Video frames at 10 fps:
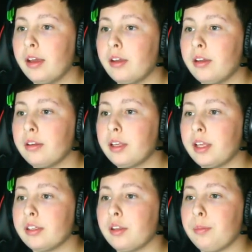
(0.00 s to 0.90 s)

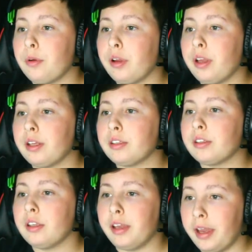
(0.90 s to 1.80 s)
Test the brakes.
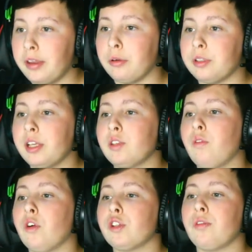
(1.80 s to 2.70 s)
Yeah, no, test the
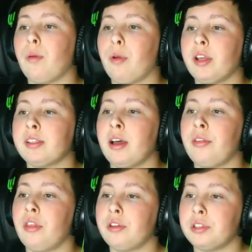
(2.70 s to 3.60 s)
function of your brakes at
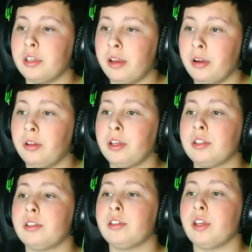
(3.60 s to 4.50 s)
this earliest
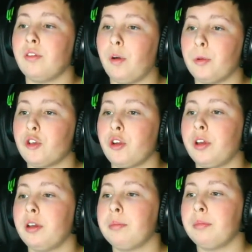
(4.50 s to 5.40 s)
safe
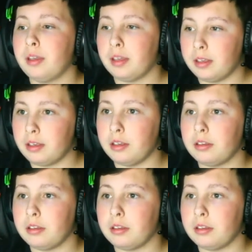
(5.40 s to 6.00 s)
opportunity. Indeed.